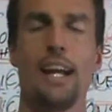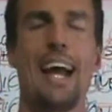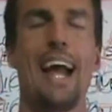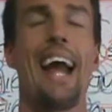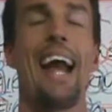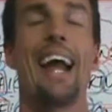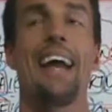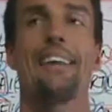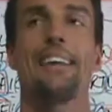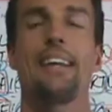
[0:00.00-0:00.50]

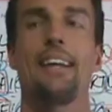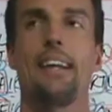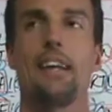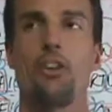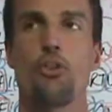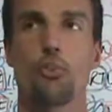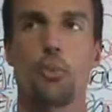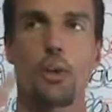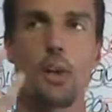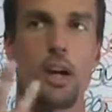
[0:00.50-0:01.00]
and that He
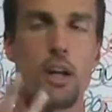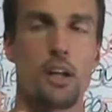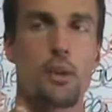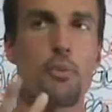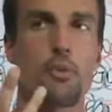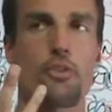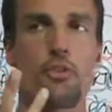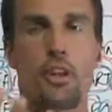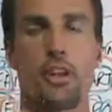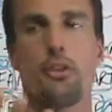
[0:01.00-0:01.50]
is one hundred
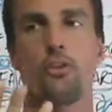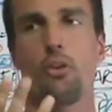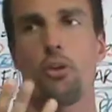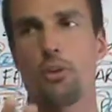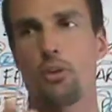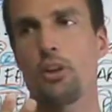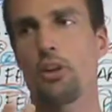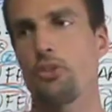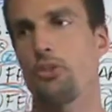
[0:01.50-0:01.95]
percent totally